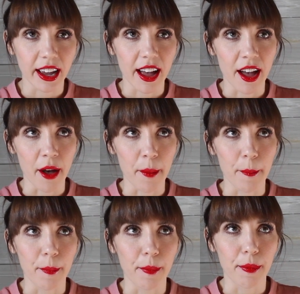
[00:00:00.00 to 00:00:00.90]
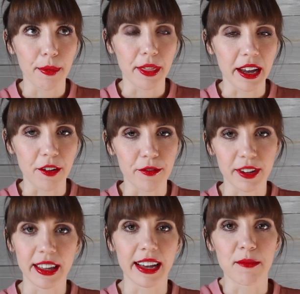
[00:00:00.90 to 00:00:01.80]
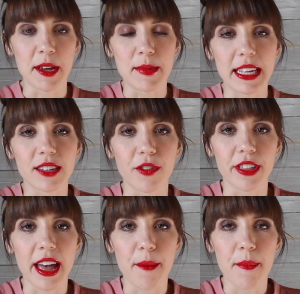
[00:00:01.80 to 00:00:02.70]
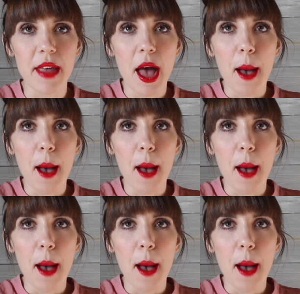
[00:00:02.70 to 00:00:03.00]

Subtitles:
they don't feel like maybe it's for them.